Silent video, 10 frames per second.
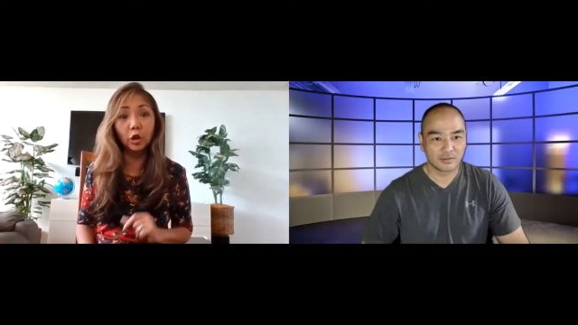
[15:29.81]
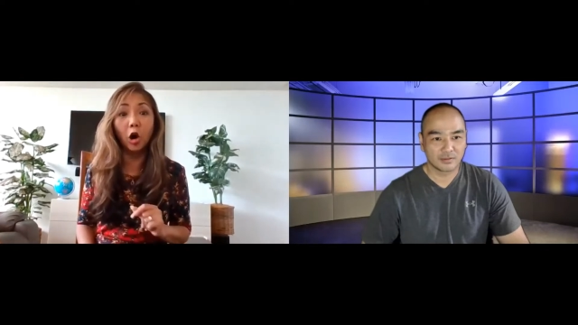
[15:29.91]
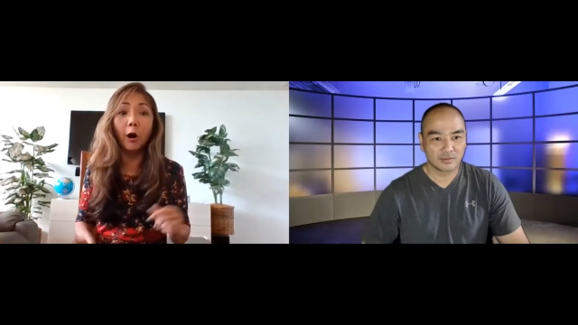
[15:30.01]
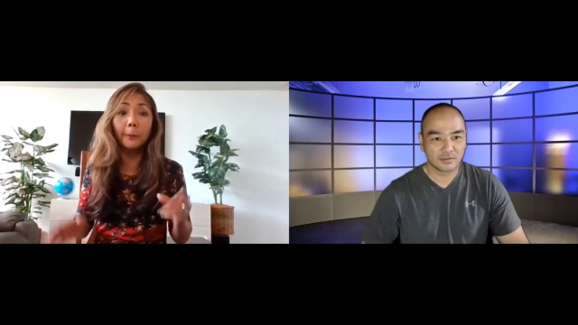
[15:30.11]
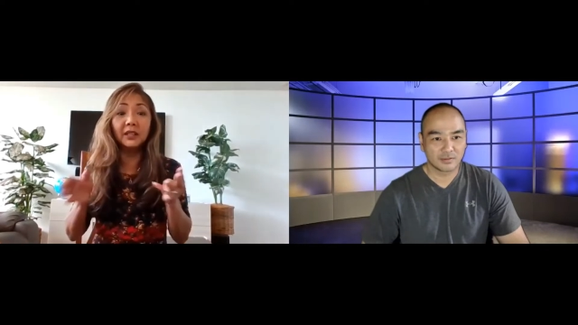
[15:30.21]

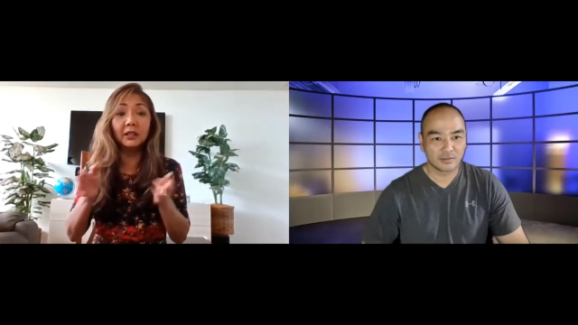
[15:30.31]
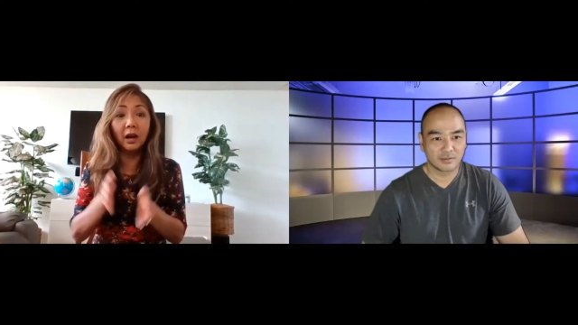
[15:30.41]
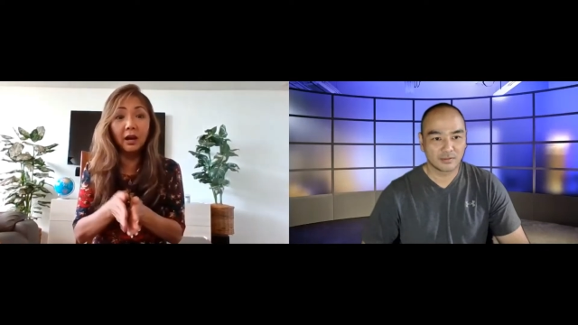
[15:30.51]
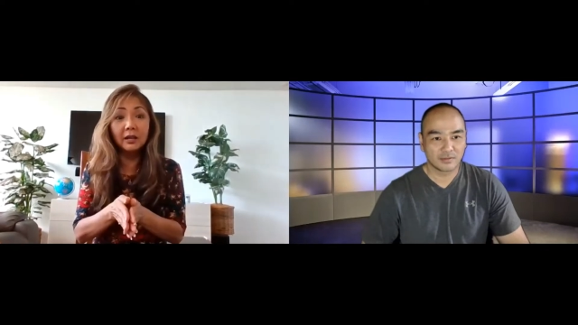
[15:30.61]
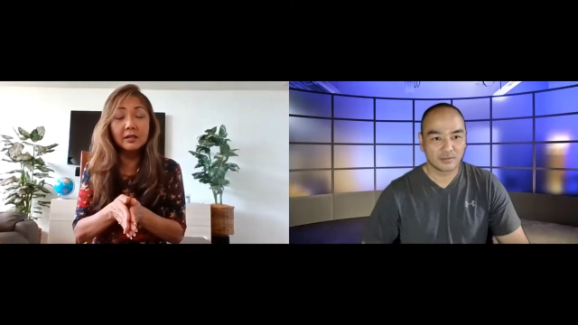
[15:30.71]
Speaker 1: all
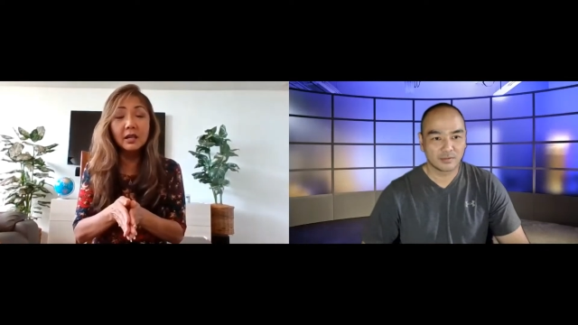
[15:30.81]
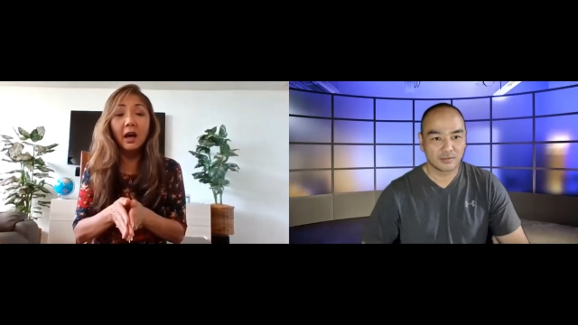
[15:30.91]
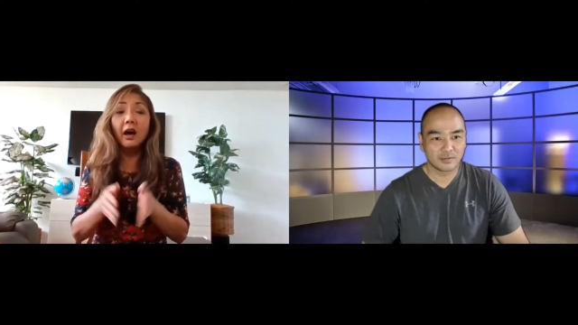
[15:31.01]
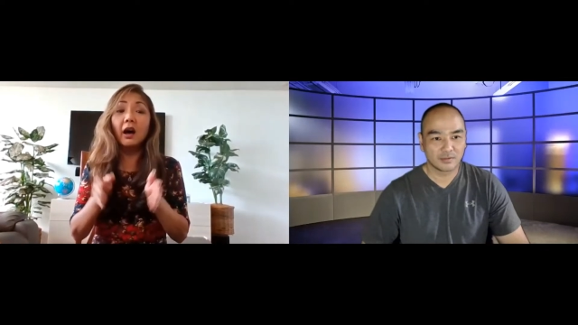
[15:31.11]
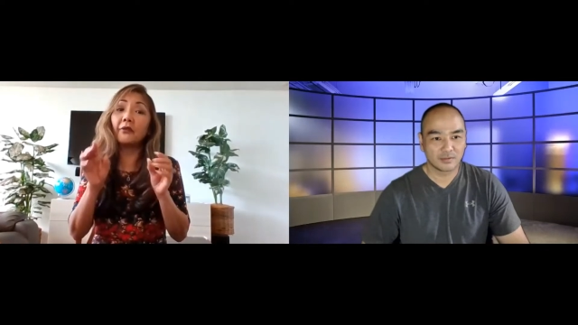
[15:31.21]
because
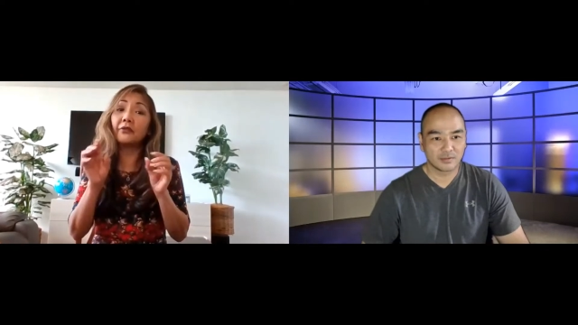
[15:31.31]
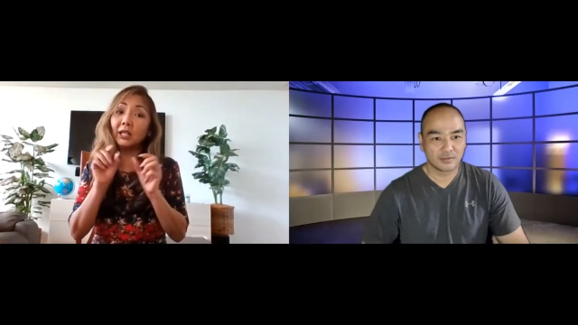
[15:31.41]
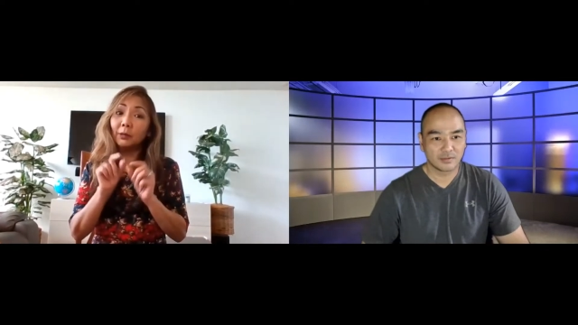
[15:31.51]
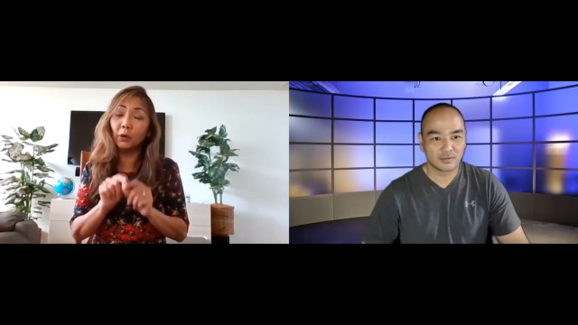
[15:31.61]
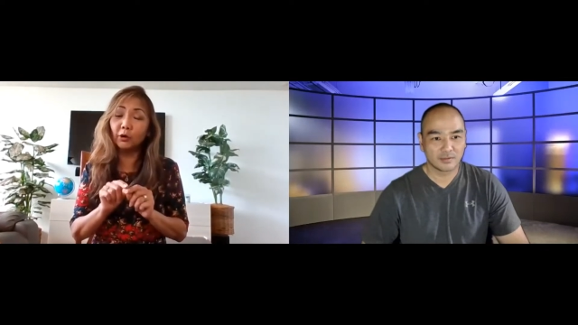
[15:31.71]
of the
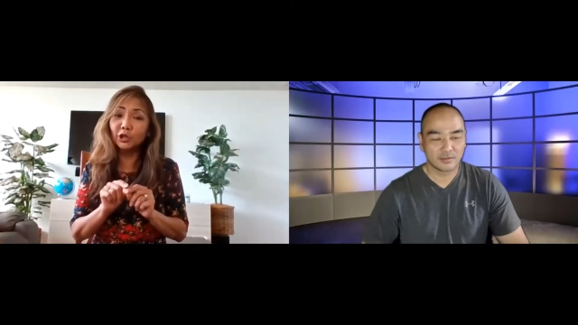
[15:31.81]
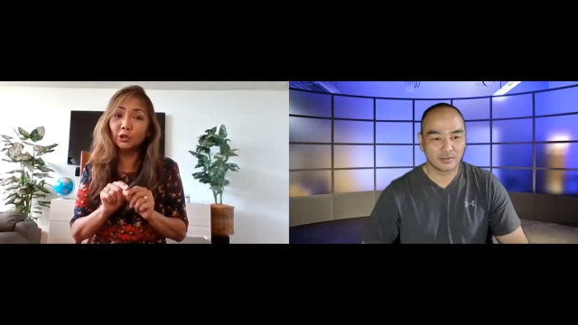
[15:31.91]
emotional